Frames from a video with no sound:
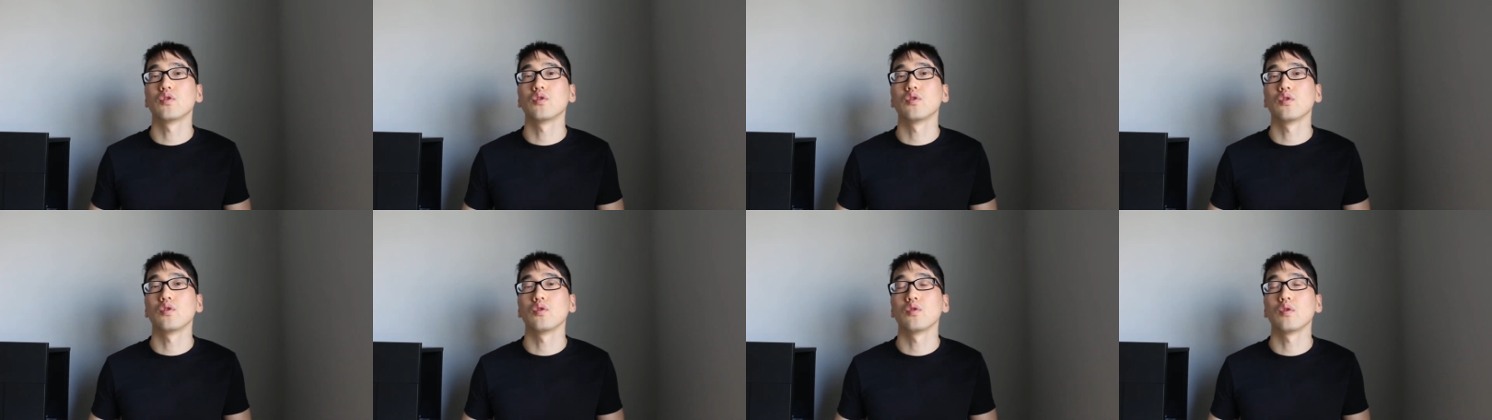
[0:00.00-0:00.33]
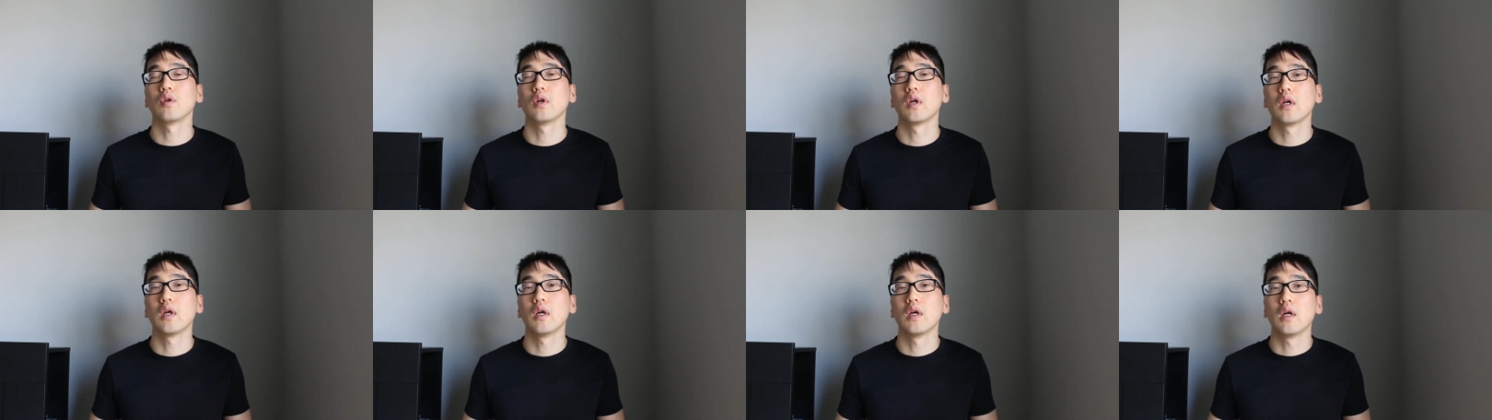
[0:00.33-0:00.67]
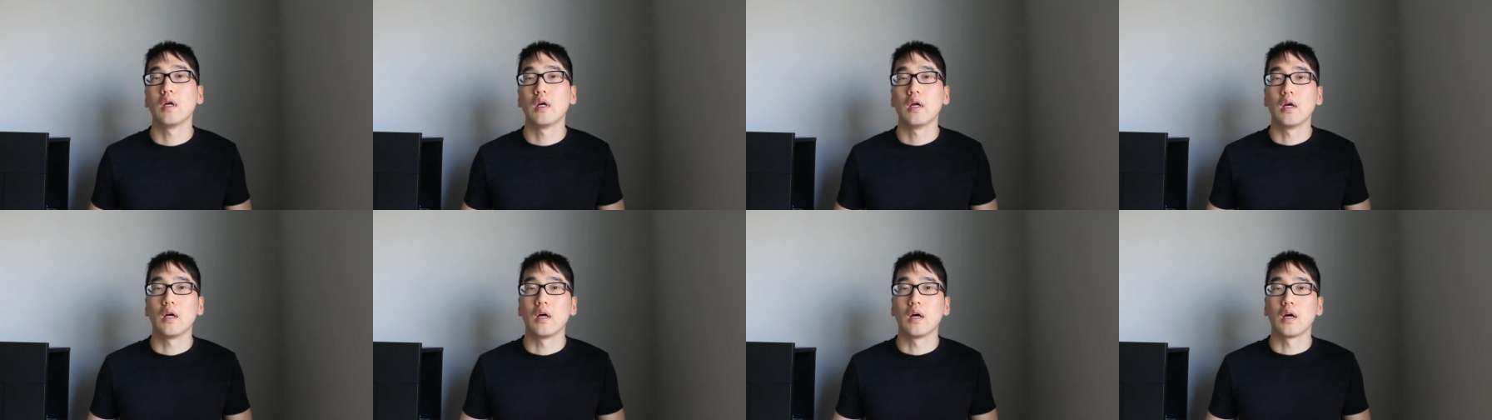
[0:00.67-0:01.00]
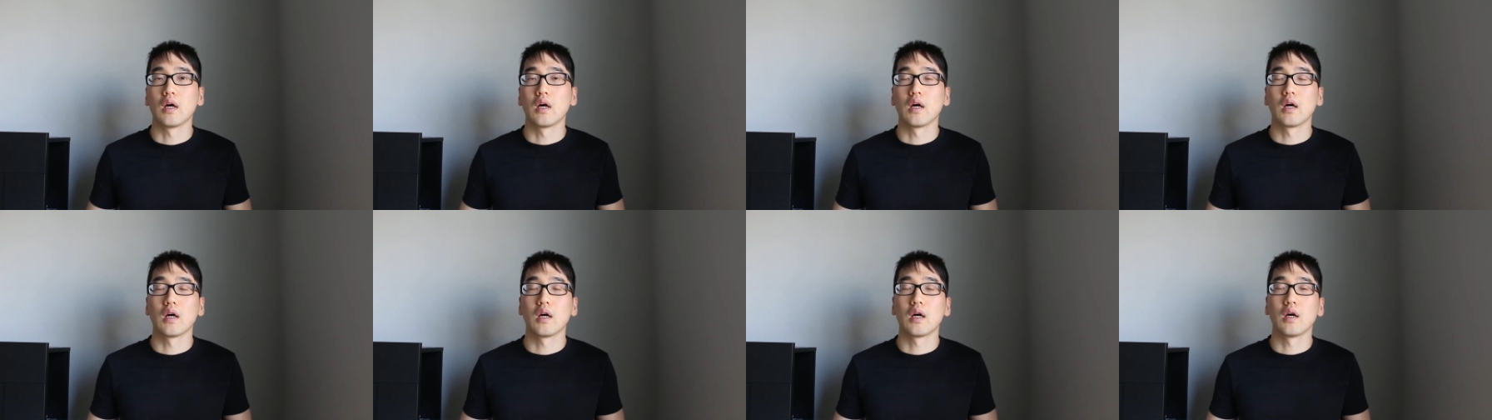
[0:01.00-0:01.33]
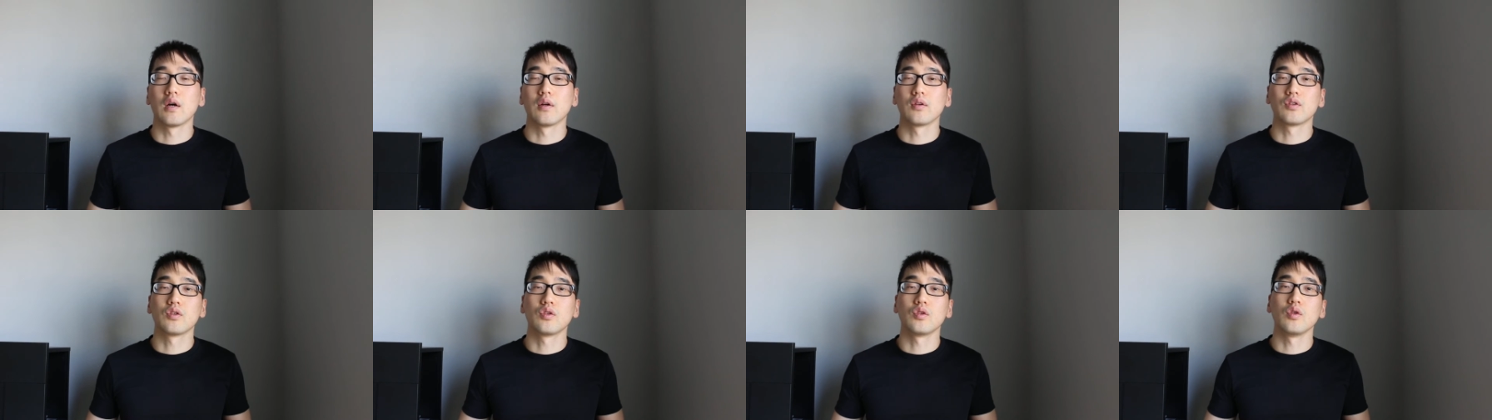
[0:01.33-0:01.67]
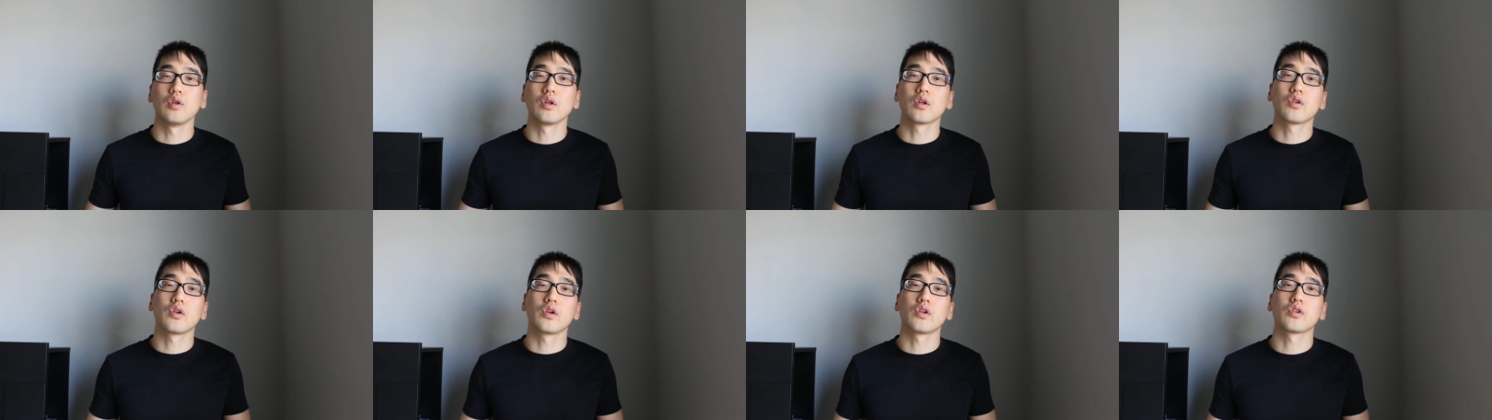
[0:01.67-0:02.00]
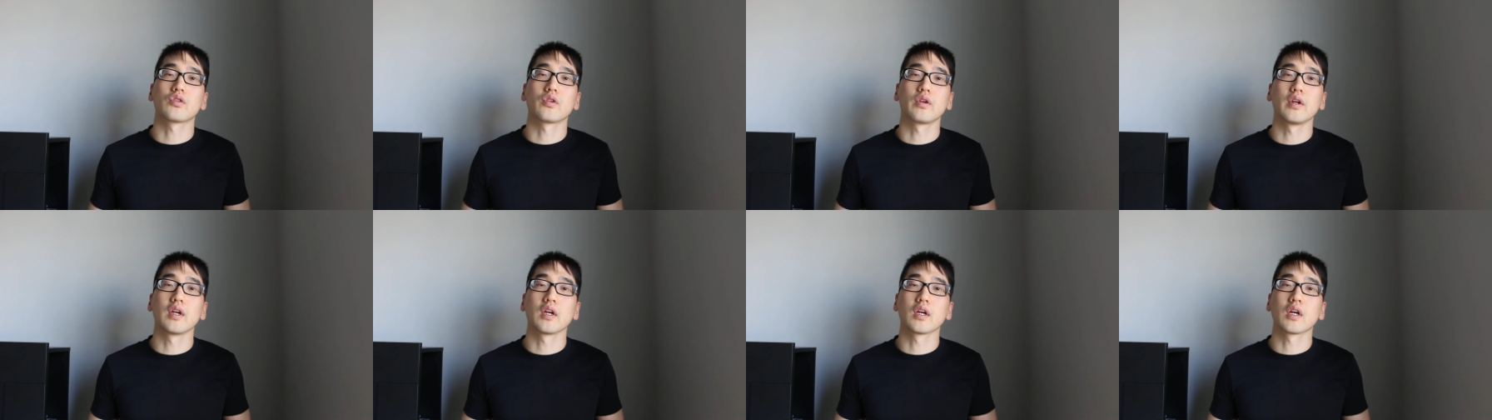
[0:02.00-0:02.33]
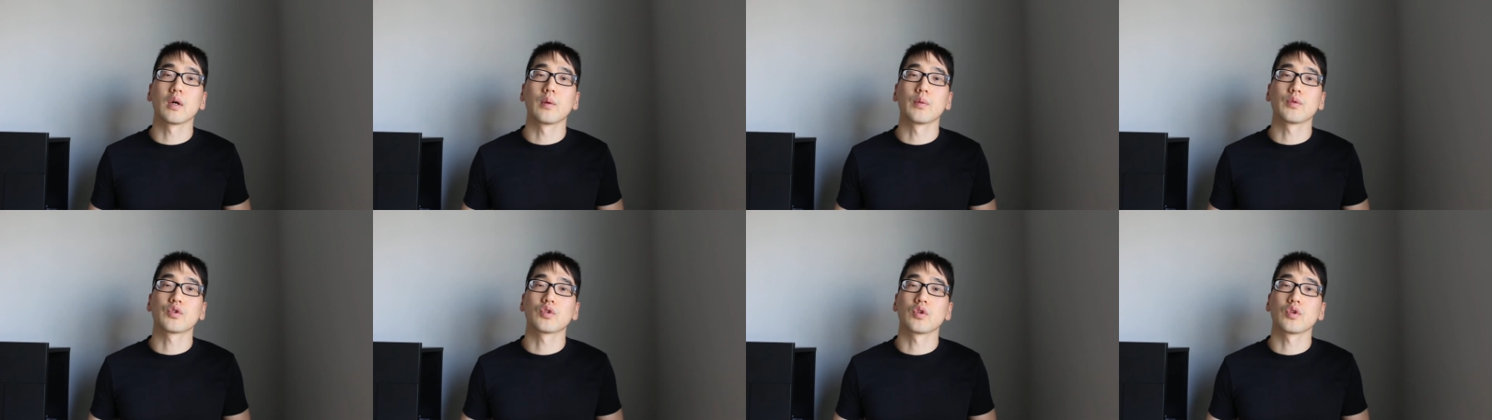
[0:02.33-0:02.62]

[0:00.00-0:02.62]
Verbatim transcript: to uh, to increase your income.